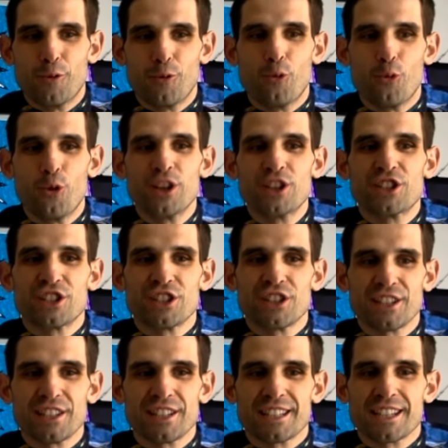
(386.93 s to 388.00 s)

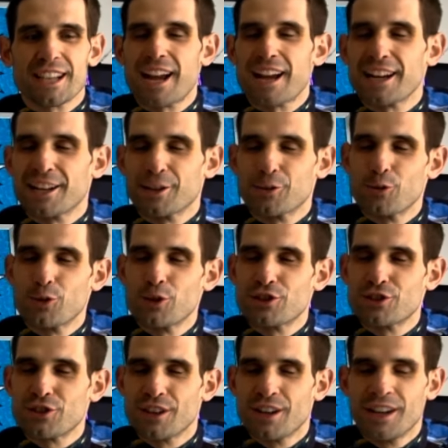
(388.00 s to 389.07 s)
Which sign and
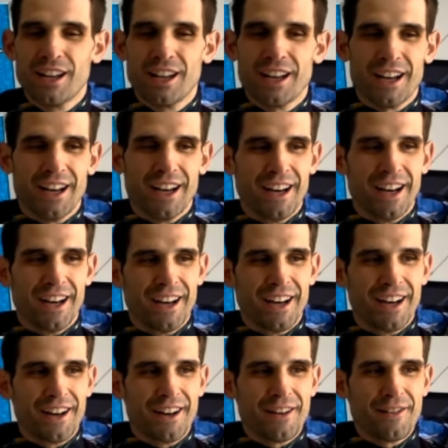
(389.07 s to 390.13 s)
which
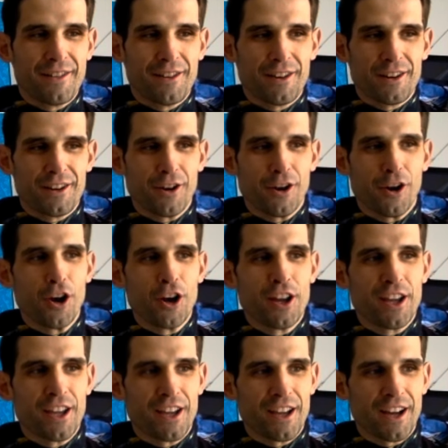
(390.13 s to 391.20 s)
not
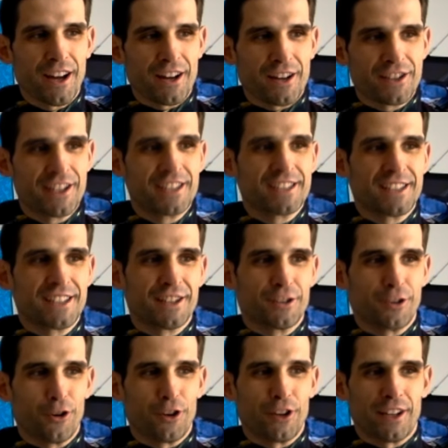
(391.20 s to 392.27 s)
only artistic
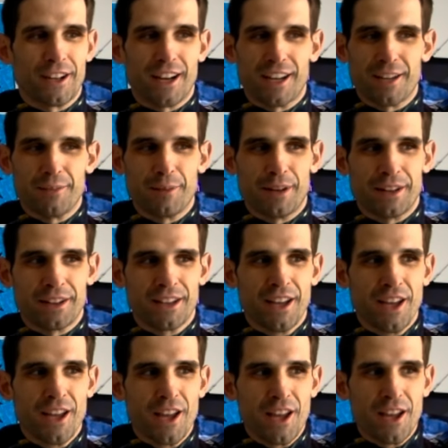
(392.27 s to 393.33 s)
talking, like, but
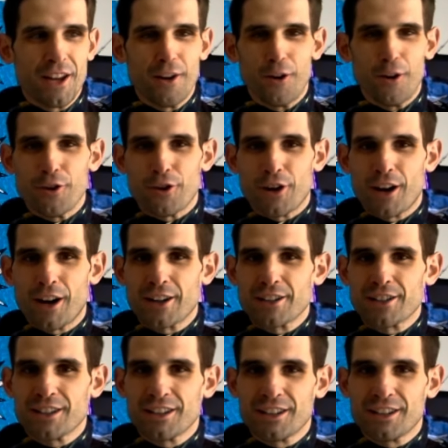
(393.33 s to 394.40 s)
you know, your
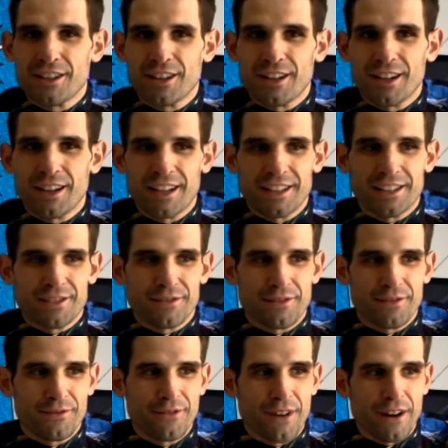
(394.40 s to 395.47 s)
art has
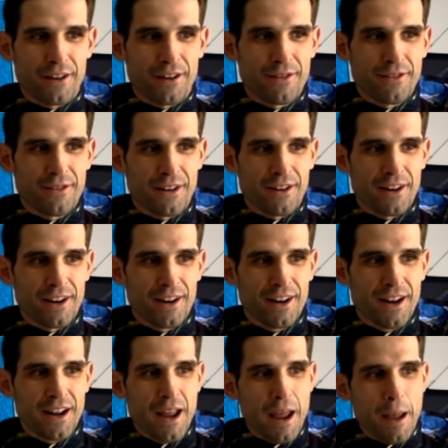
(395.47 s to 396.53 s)
very, very
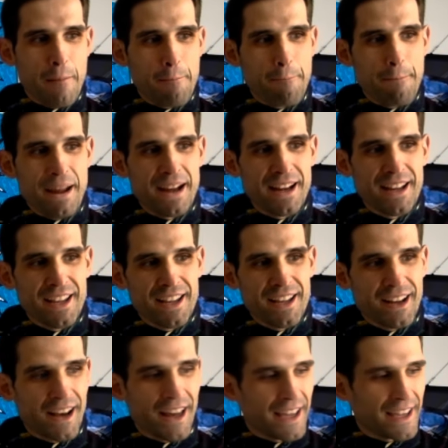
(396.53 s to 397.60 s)
many
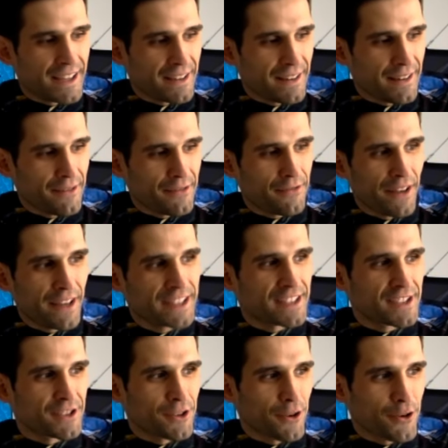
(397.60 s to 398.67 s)
like
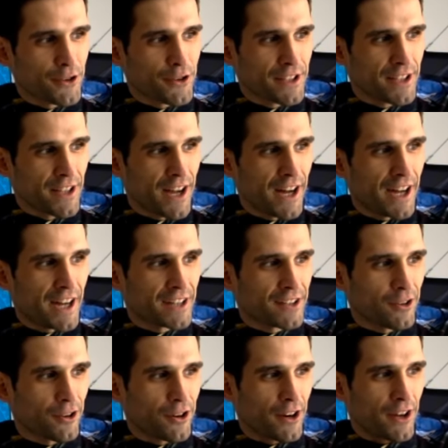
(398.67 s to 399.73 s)
faces. You know, you did art
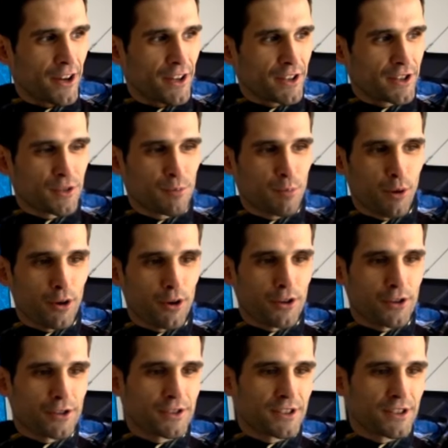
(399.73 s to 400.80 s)
on
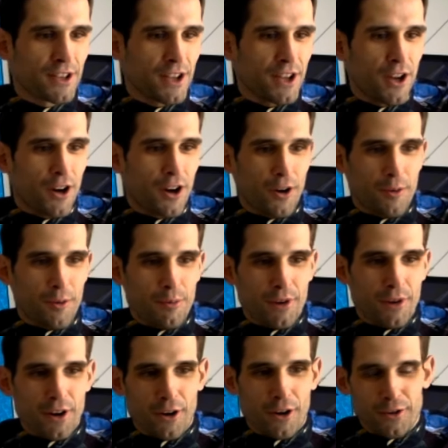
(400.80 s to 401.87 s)
sports, on,
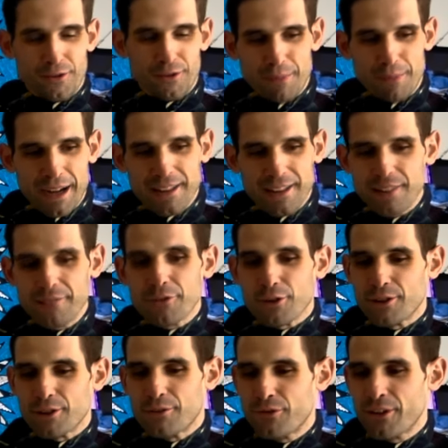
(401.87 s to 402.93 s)
you know, on many
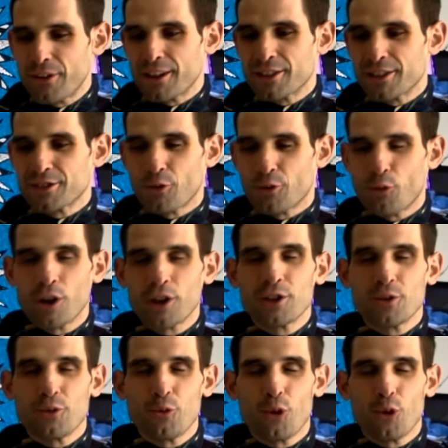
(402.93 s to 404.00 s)
different fields. So
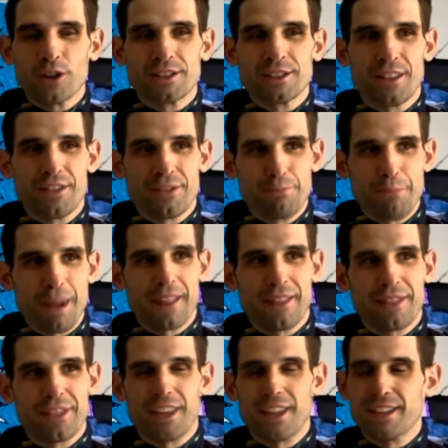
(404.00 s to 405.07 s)
what's the
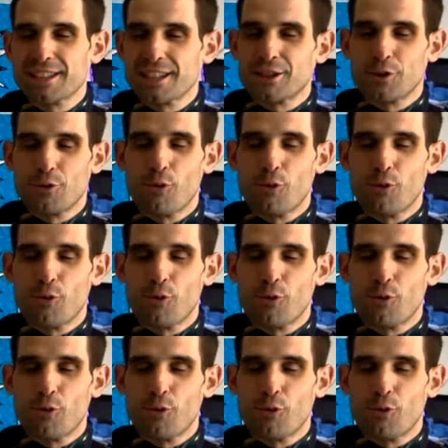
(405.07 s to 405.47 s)
main things that you